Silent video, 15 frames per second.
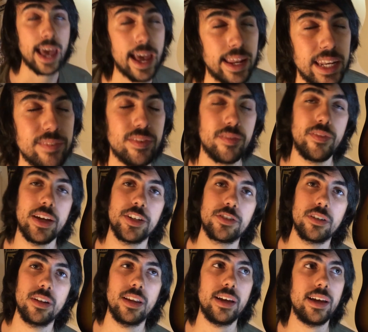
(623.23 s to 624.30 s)
And if
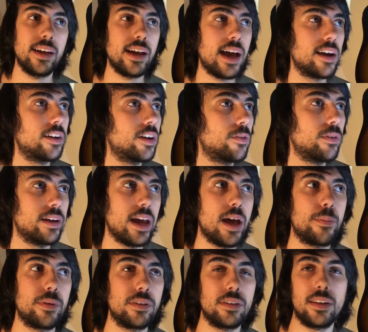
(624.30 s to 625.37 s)
eventually, I don't know what
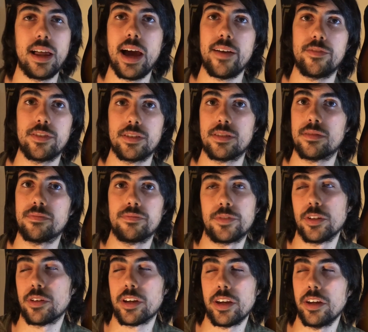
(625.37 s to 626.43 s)
happened, life just
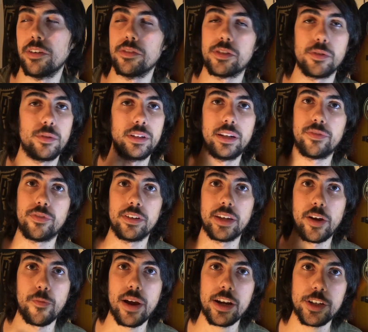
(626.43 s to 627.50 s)
took you to a different
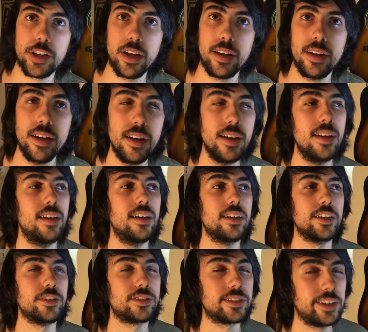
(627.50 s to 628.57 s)
direction,
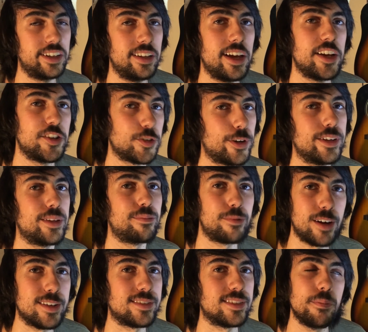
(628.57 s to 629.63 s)
you still enjoy the
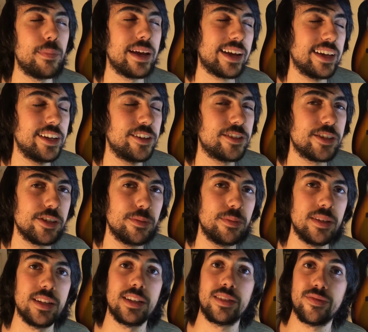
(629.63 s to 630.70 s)
process. Making YouTube
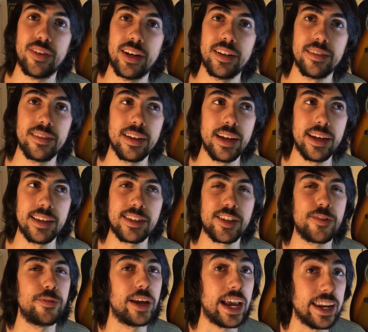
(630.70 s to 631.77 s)
is fun. It's
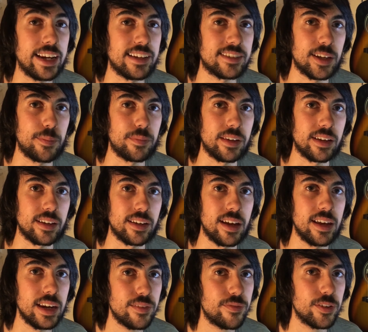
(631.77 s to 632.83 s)
creating something.
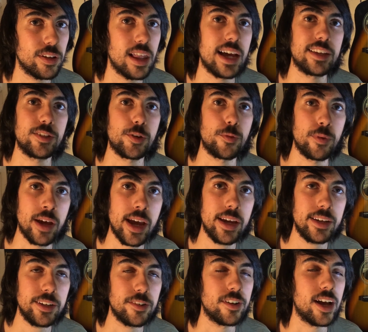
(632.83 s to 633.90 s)
And if you like to
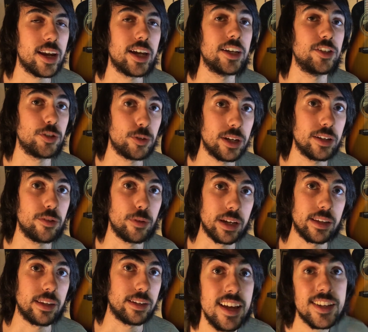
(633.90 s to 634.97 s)
create, you're gonna enjoy doing
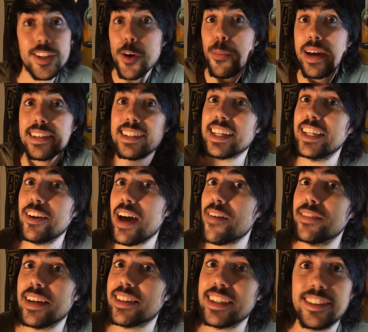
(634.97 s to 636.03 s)
this. So basically you have
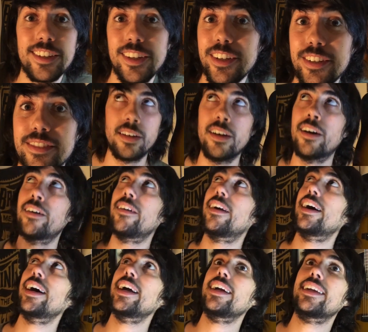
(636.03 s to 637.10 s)
nothing to lose.
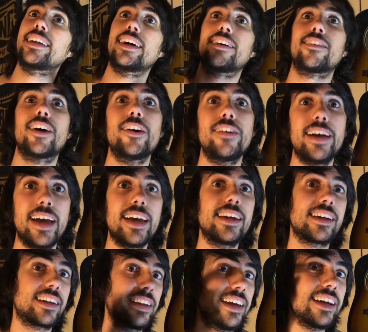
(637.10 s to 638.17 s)
Alright, now go ahead
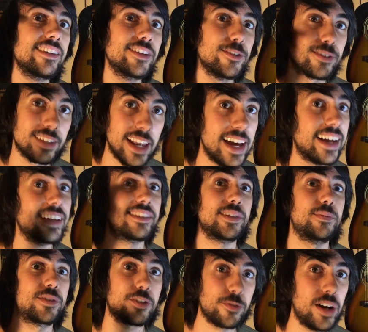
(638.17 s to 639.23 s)
and click those like and
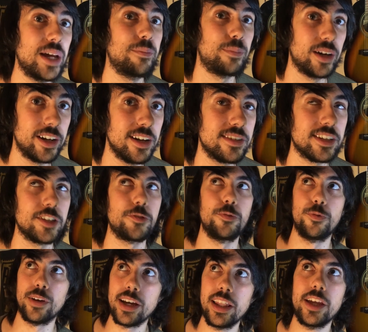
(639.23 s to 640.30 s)
subscribe buttons. It
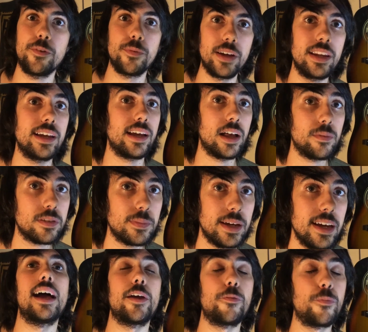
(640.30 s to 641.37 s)
really, really helps
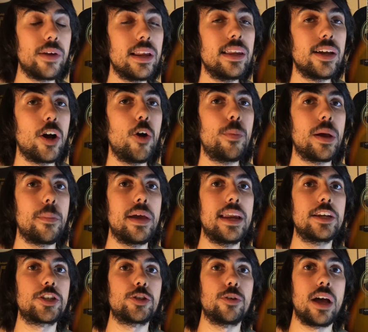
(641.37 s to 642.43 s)
me. I really hope I
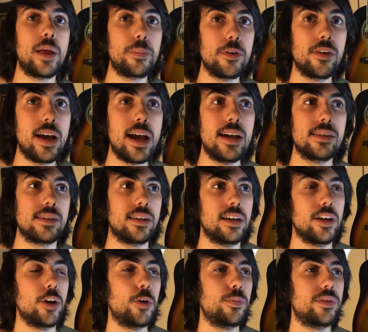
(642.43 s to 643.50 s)
managed to help you guys and
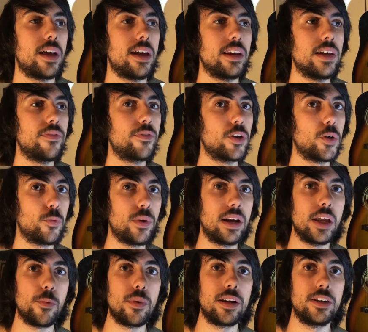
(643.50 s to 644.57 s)
I hope that if you
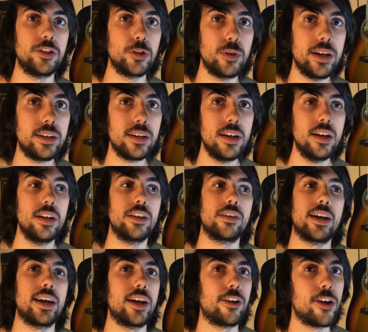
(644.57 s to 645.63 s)
really want to do it,
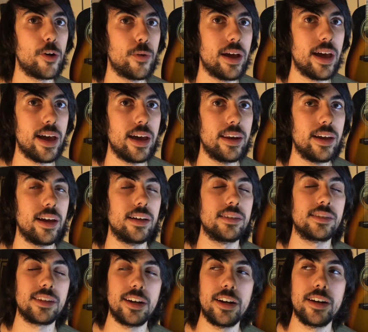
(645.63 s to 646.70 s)
you're gonna go ahead and
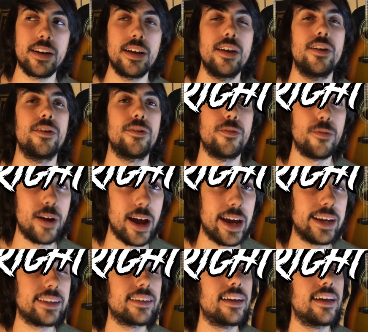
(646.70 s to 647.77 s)
start right